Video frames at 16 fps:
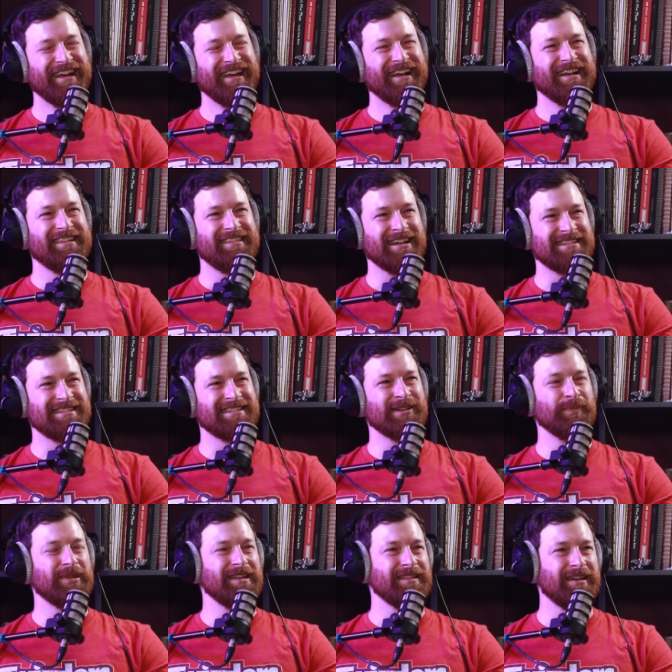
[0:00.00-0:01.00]
that's
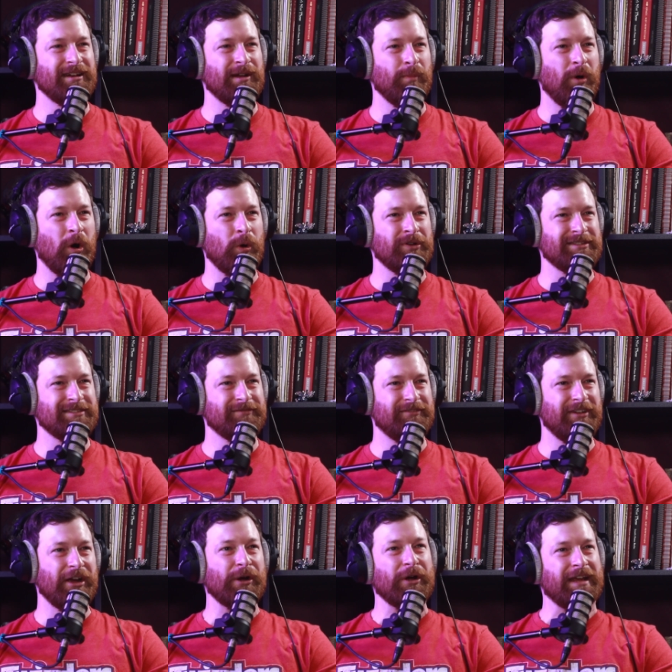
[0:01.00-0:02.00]
something that I'm always
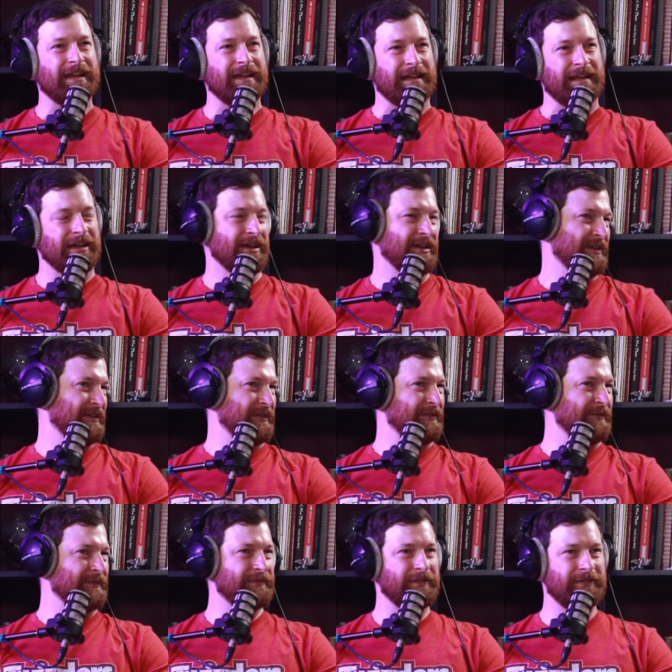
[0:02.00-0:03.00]
very kind
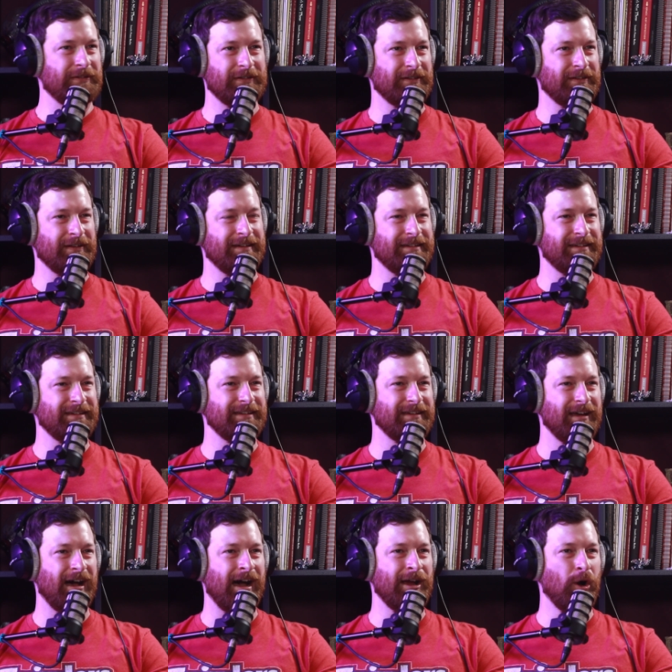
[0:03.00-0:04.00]
of like,
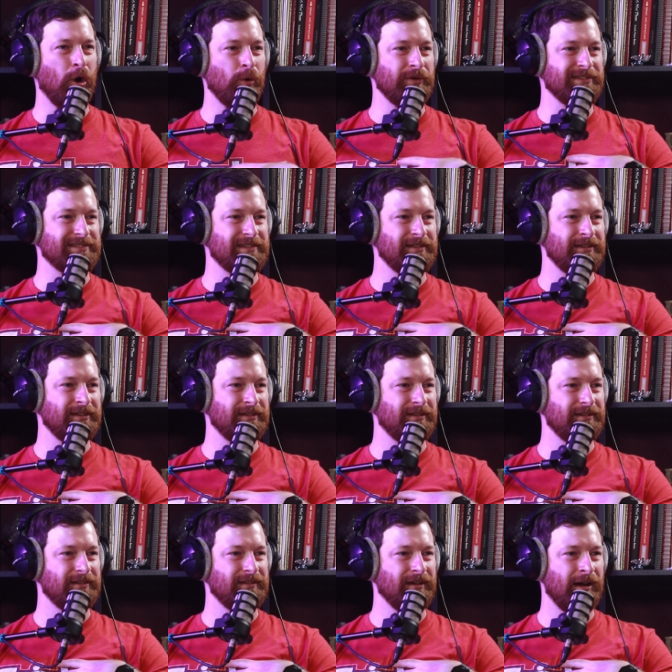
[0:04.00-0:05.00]
I always think,
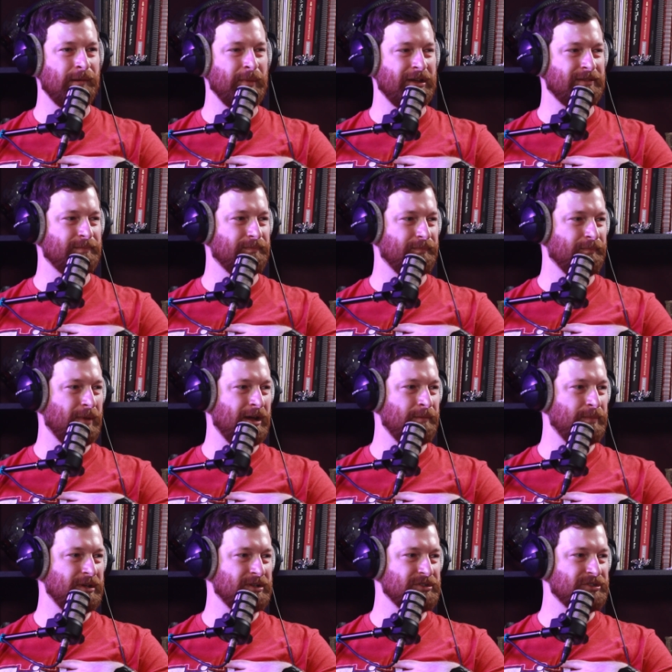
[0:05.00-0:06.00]
I'm like, my
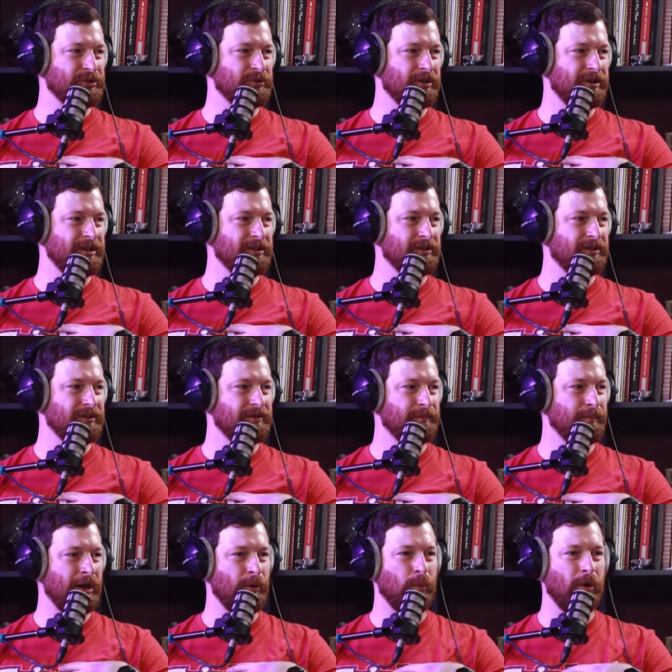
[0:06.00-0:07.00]
biggest critic.
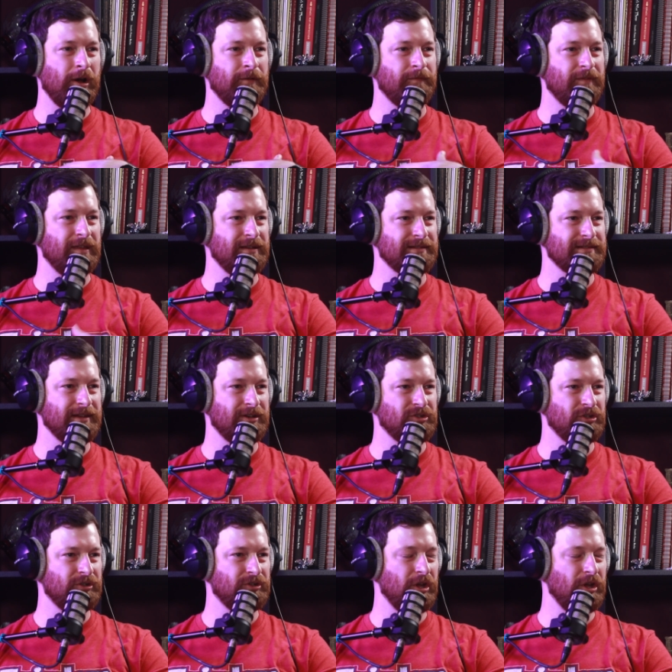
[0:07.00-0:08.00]
My wife thinks I
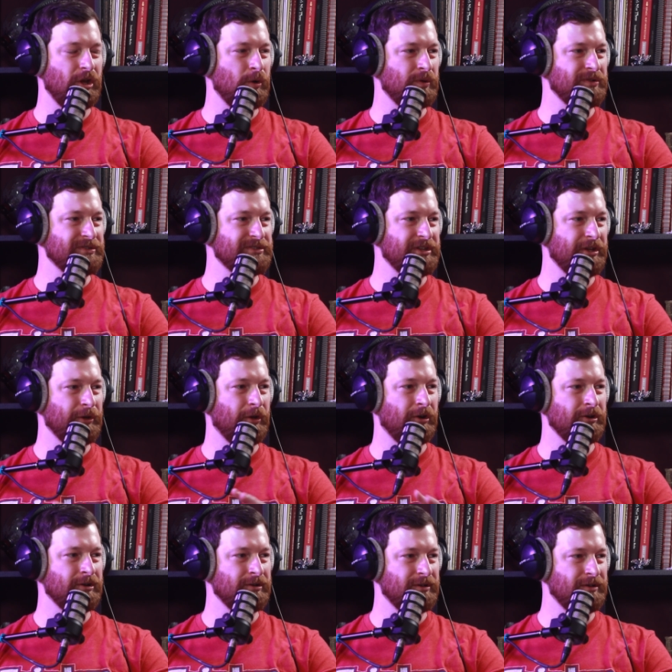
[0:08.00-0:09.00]
should go and sell
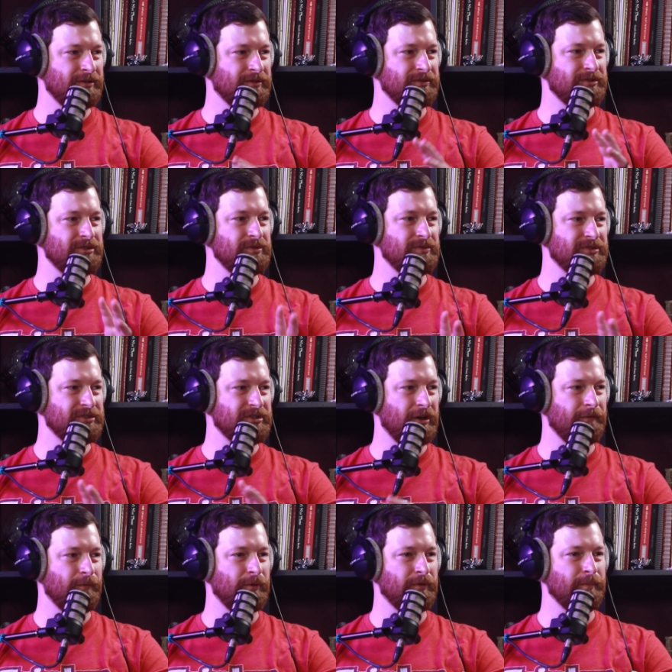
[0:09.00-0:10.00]
art and do
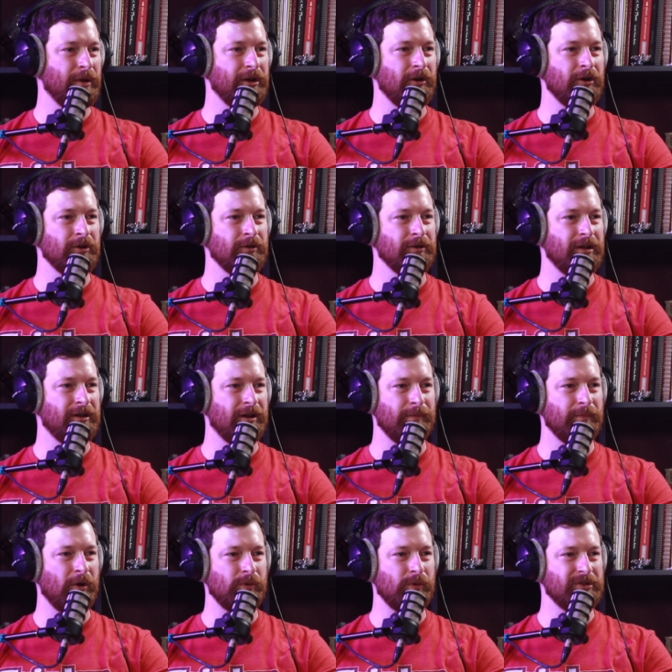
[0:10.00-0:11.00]
stuff with my art, and I'm
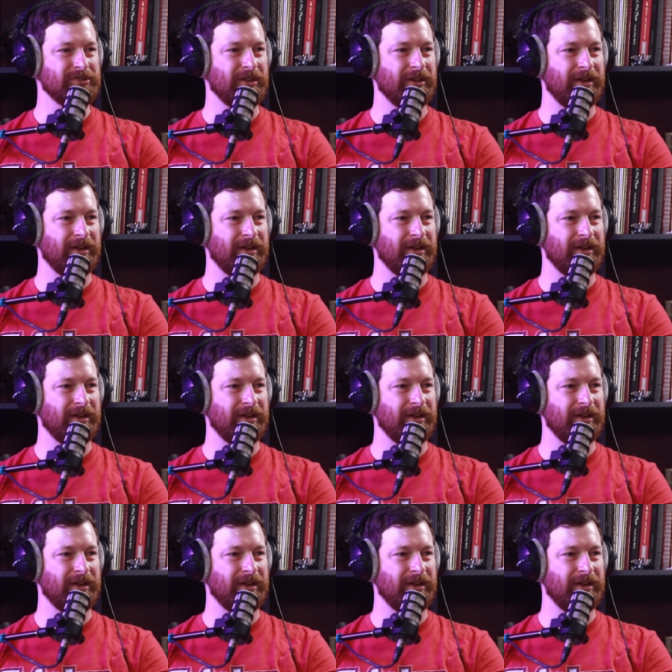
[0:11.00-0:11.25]
really? always like,